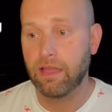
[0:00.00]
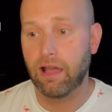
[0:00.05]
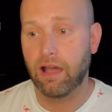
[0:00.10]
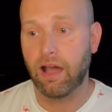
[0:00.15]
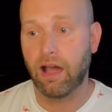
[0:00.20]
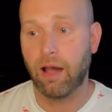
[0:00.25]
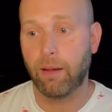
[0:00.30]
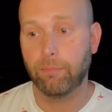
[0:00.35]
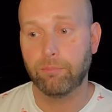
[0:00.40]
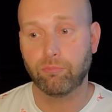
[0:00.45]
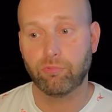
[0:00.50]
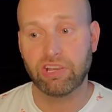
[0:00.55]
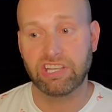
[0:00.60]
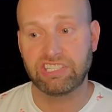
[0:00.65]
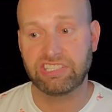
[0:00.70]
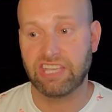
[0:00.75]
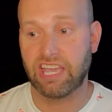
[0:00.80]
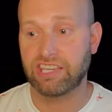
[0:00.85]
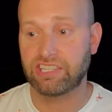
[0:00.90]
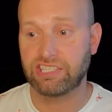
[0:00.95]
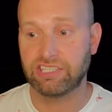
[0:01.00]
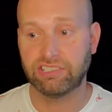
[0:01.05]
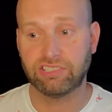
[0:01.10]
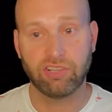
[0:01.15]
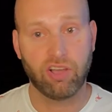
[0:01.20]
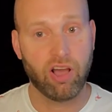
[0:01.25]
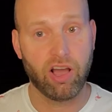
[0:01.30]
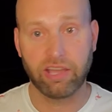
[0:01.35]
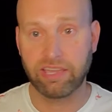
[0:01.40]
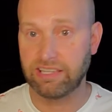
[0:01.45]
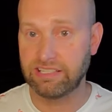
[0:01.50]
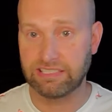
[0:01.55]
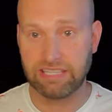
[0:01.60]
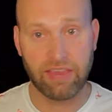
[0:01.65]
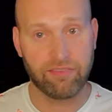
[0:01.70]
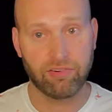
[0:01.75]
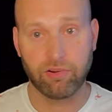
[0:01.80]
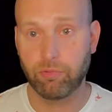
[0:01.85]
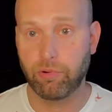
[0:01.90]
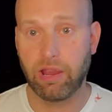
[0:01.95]
Um, recession talk is
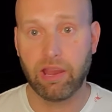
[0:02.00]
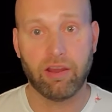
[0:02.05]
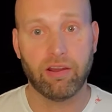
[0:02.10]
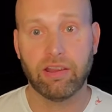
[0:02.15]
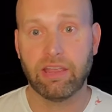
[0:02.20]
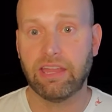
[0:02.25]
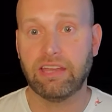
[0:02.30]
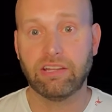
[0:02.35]
everywhere,